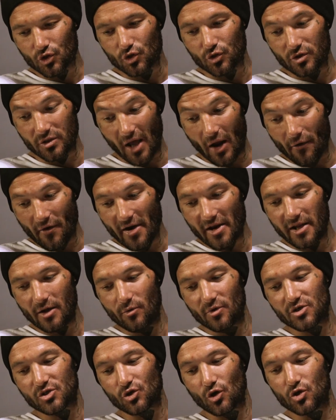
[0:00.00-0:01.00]
directly
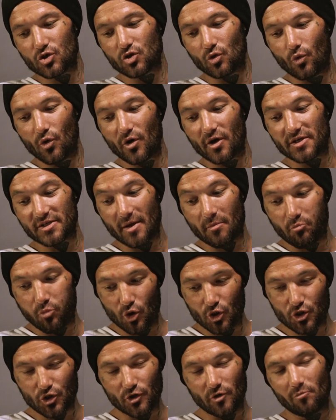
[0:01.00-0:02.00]
with social workers that
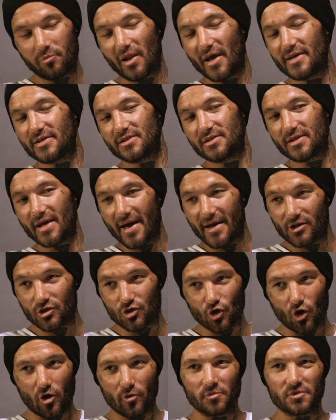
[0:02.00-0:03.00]
put you in places and
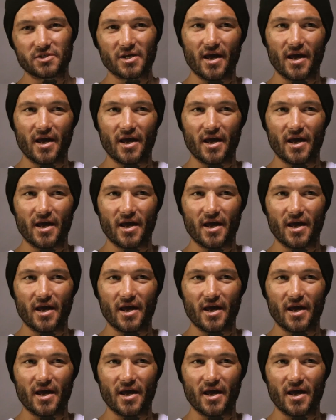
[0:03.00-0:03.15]
jobs